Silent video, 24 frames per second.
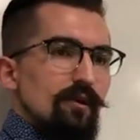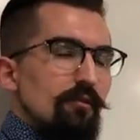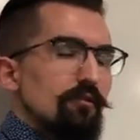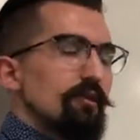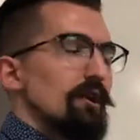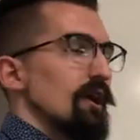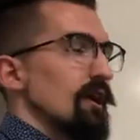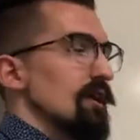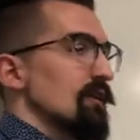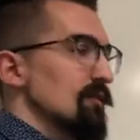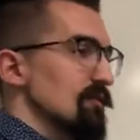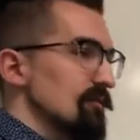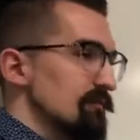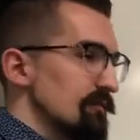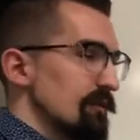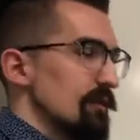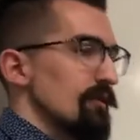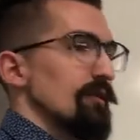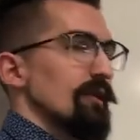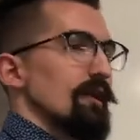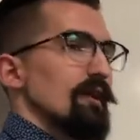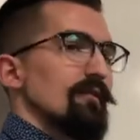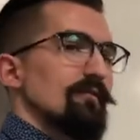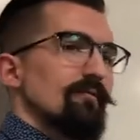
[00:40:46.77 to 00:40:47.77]
Okay, fair
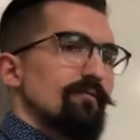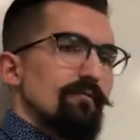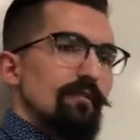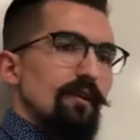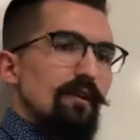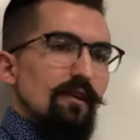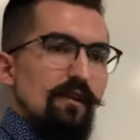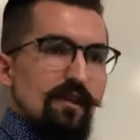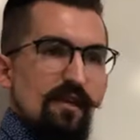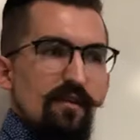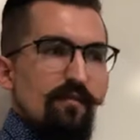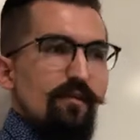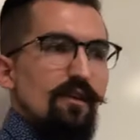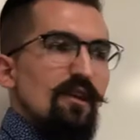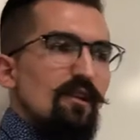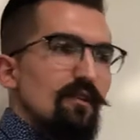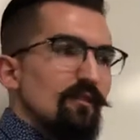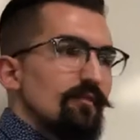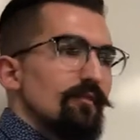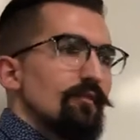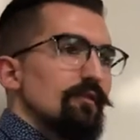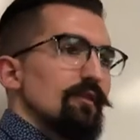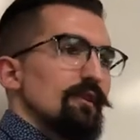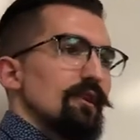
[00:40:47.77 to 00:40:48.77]
enough. And
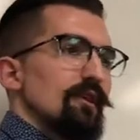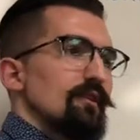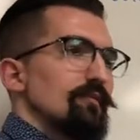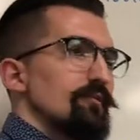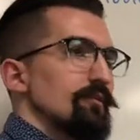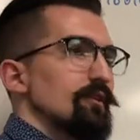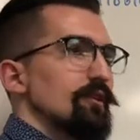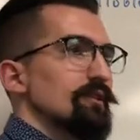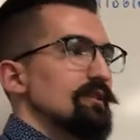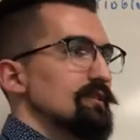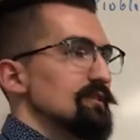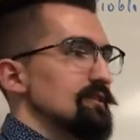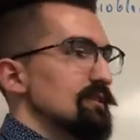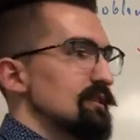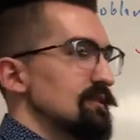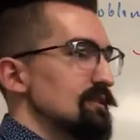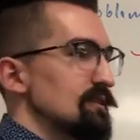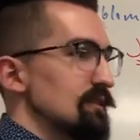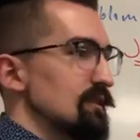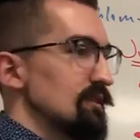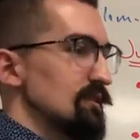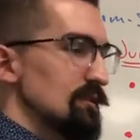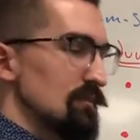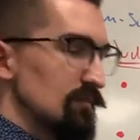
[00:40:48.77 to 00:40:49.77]
if you and if you look at the
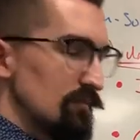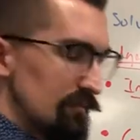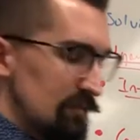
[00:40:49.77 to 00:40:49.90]
statistic.